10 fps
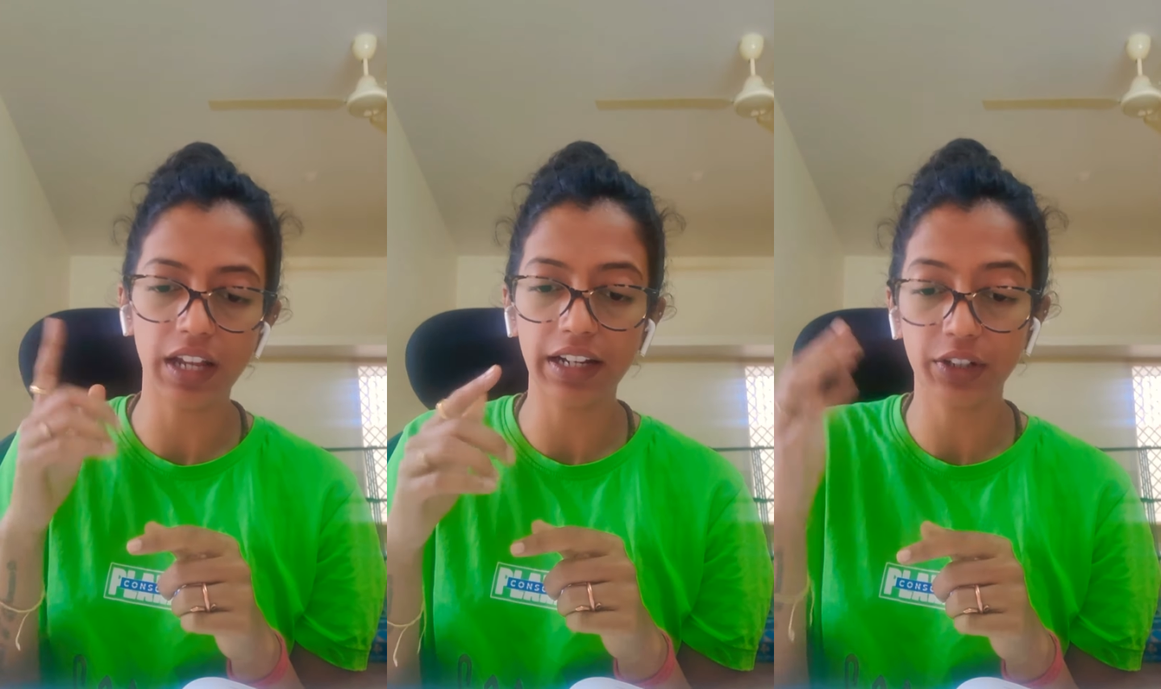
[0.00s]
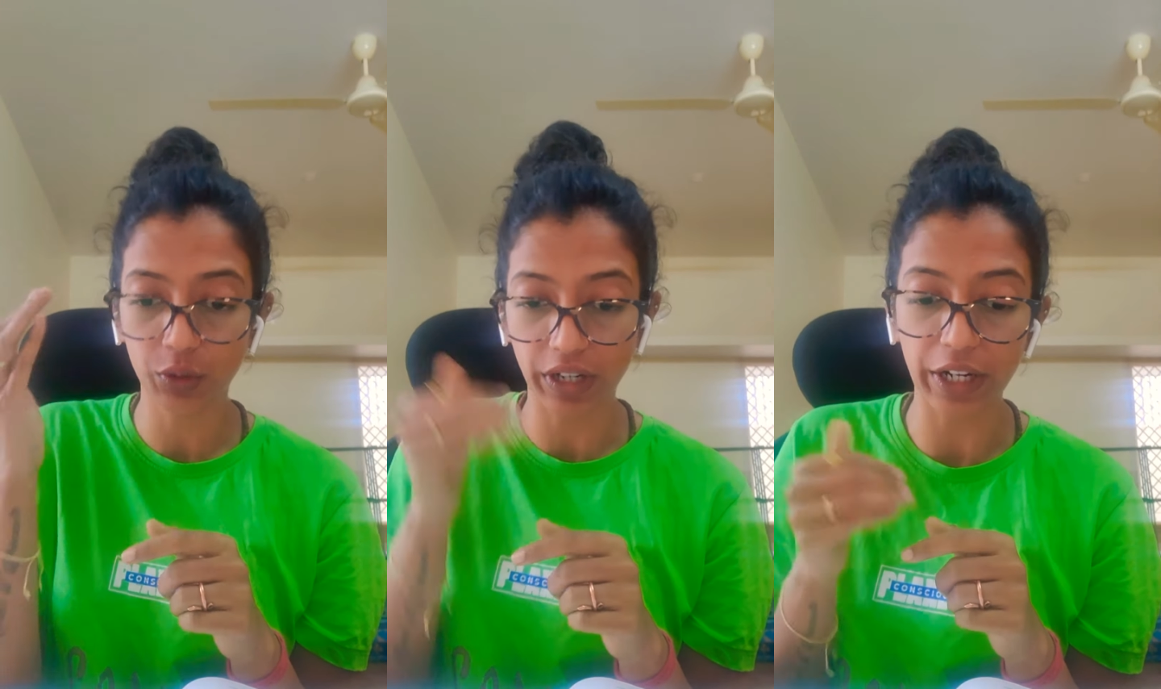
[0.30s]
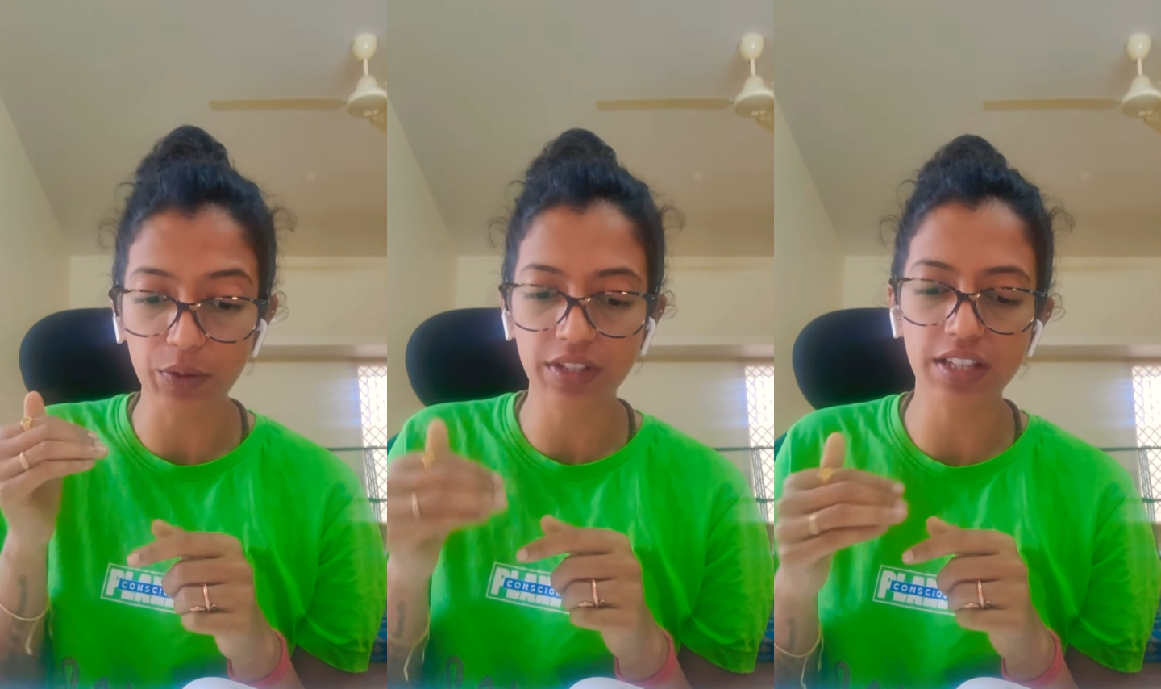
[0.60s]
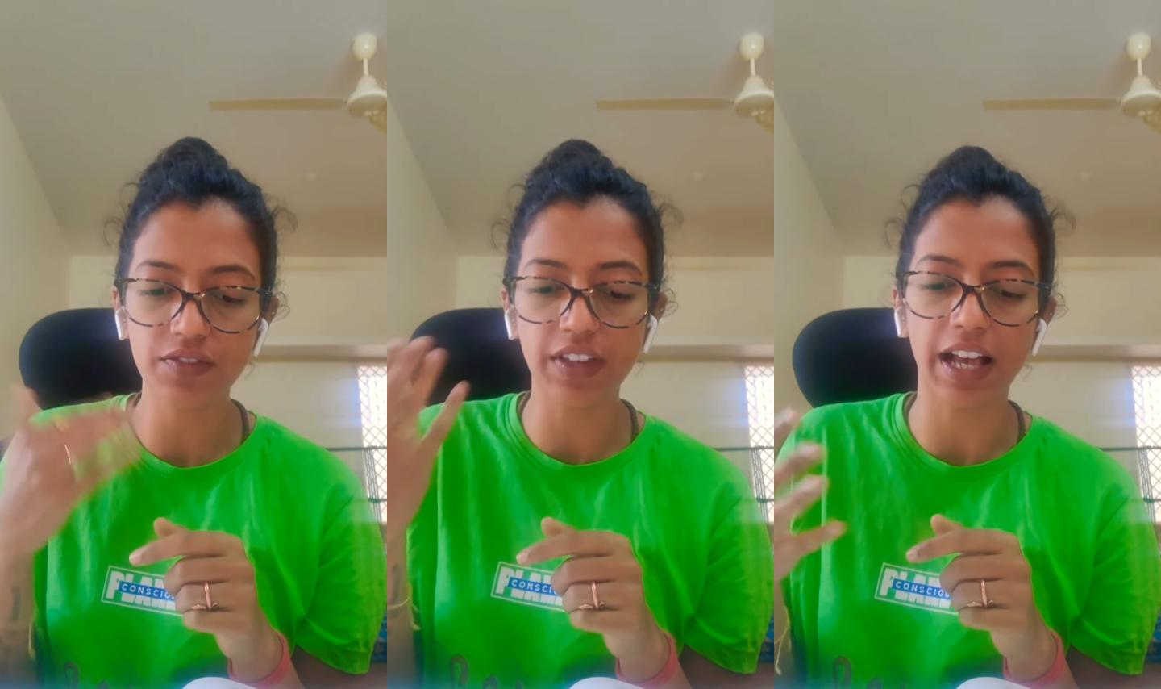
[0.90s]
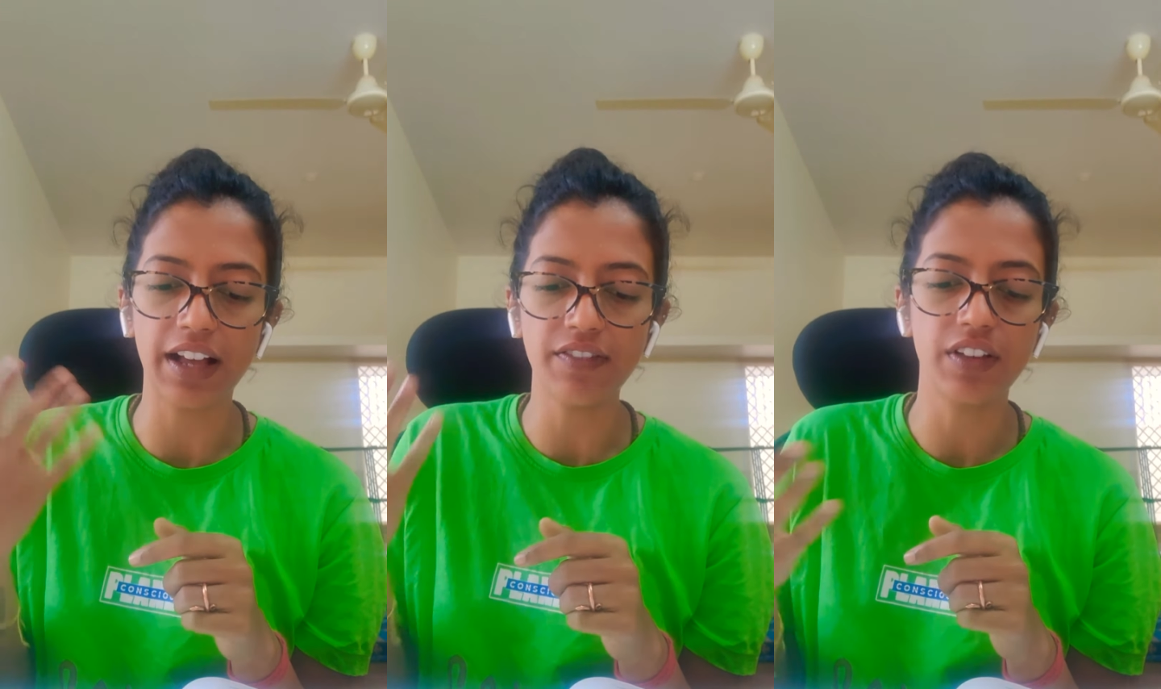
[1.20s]
And to reduce this, we
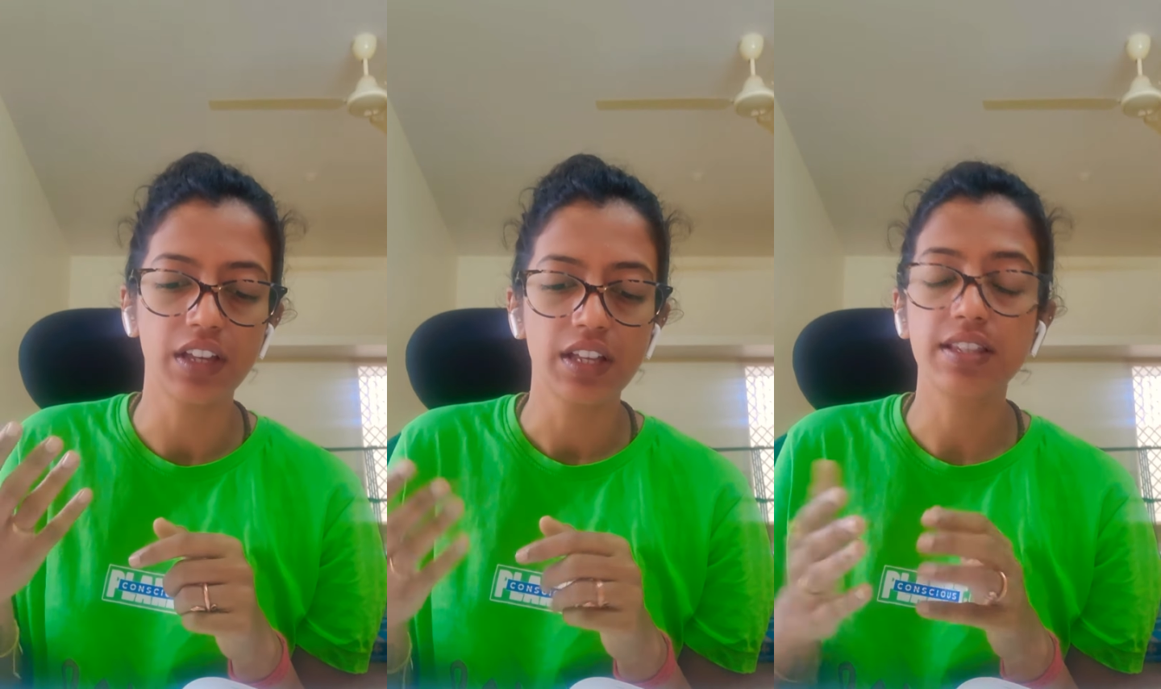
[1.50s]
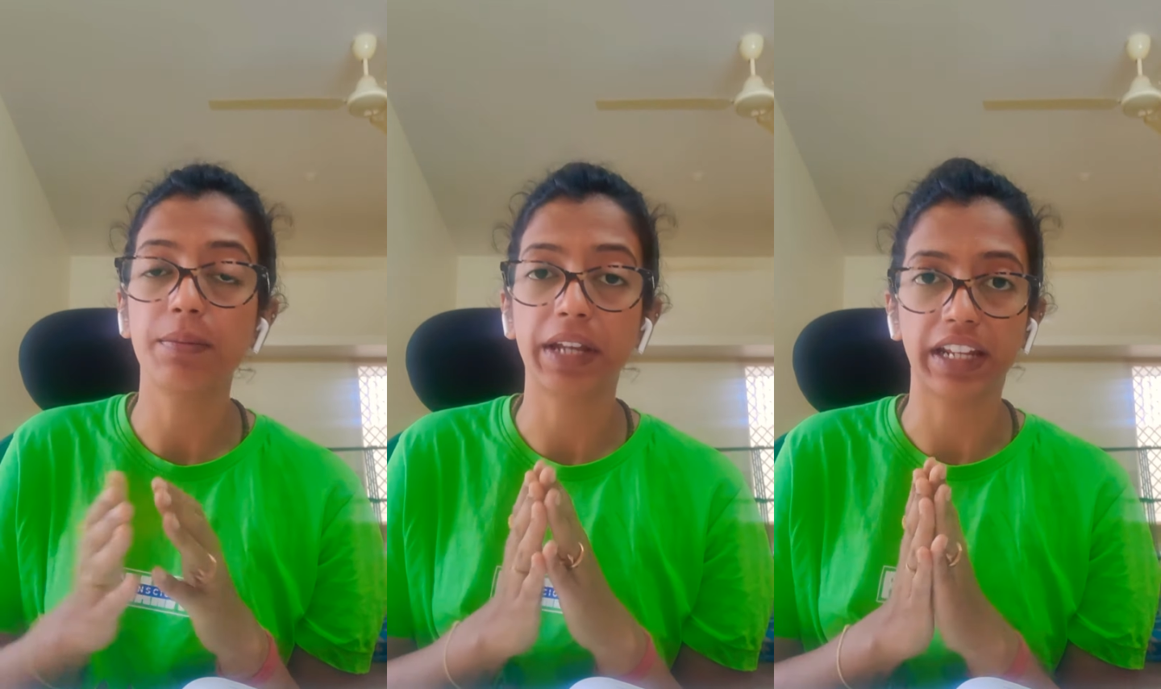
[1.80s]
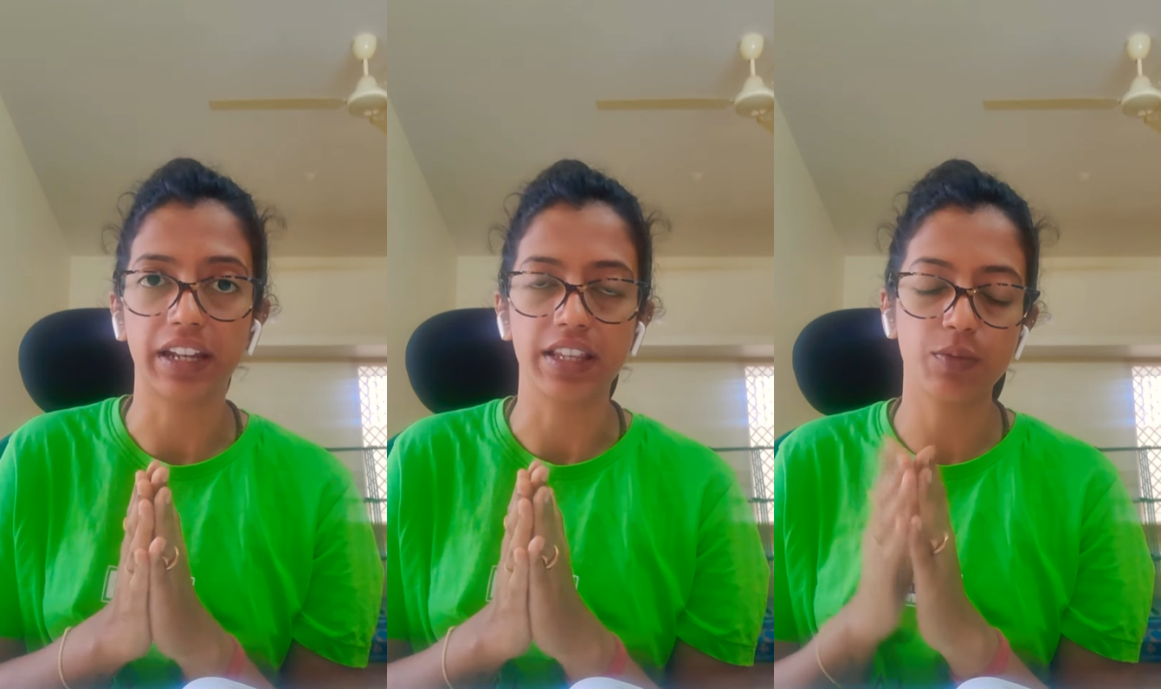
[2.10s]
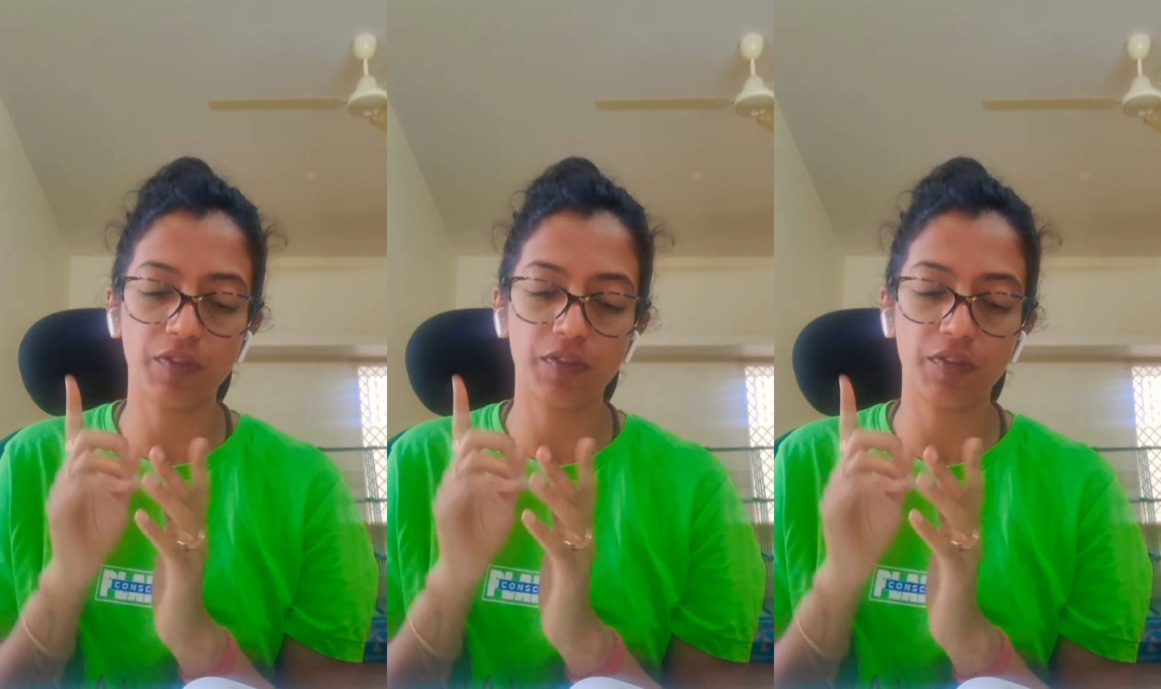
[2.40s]
have some techniques.